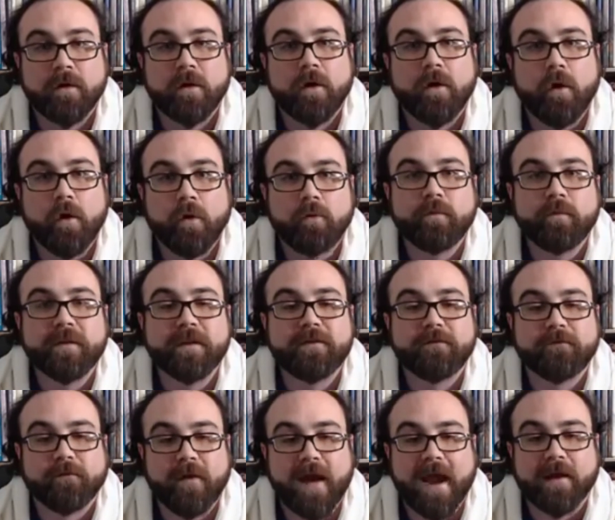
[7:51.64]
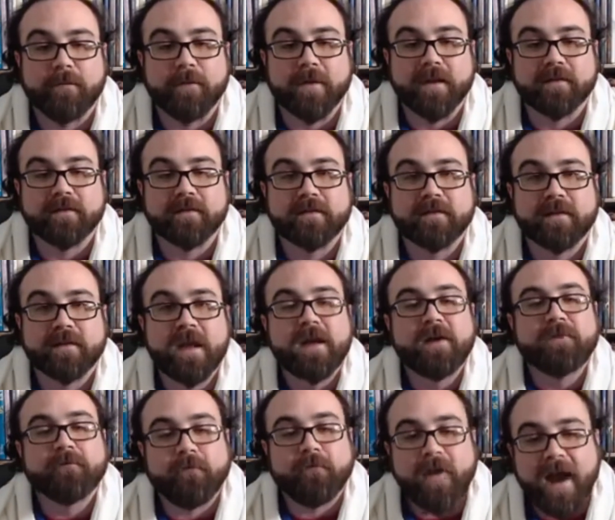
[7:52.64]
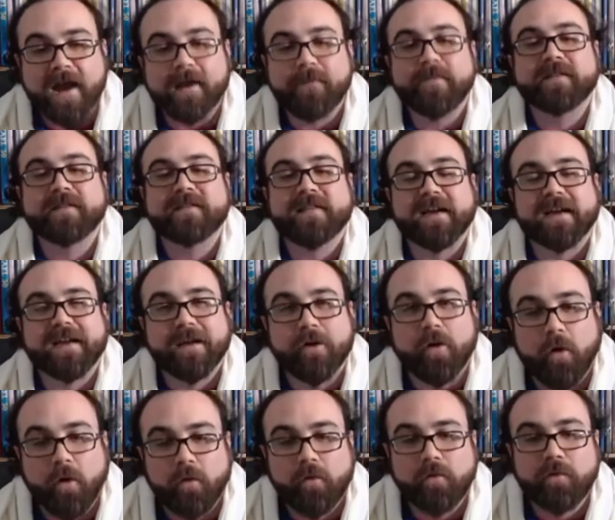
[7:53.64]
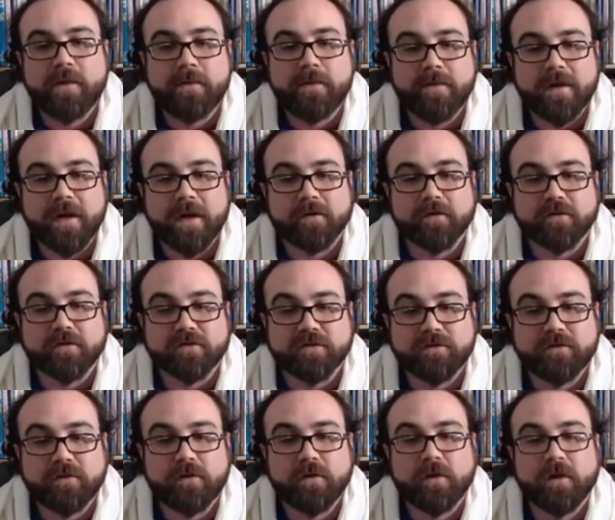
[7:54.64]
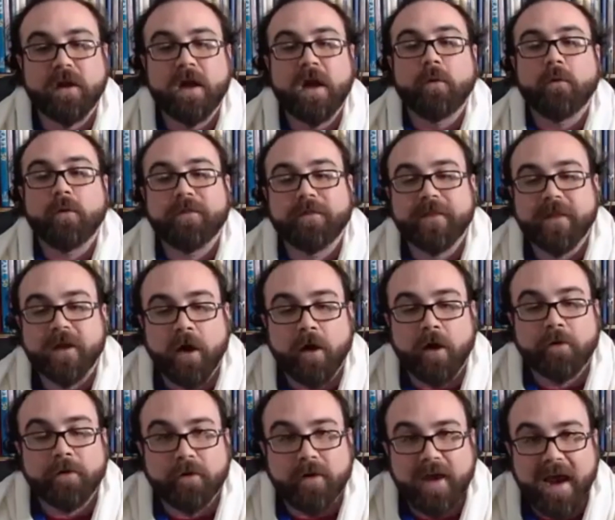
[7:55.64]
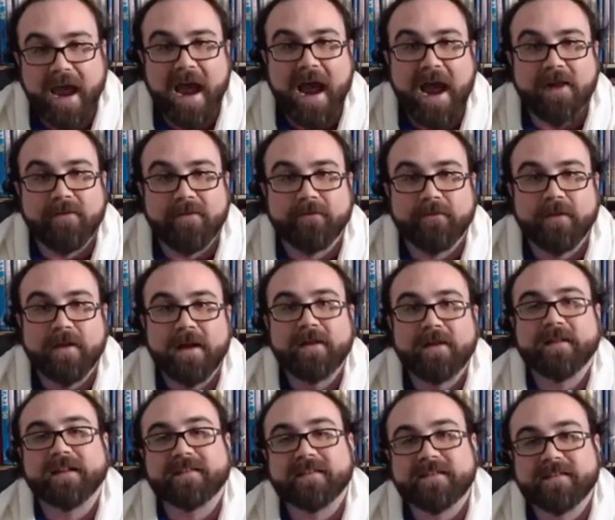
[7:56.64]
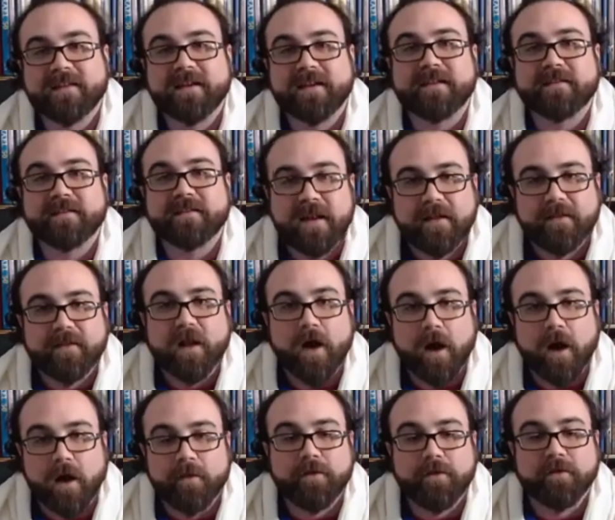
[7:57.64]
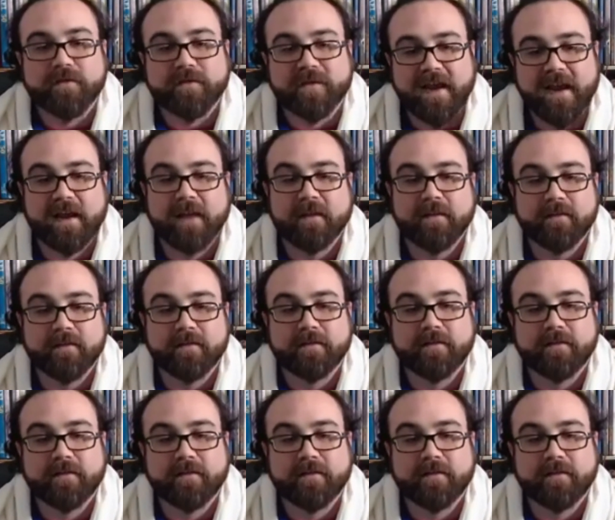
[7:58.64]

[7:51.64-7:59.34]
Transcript: Only fragments. Fragments that can only be understood with the other half that sits in the other's hands.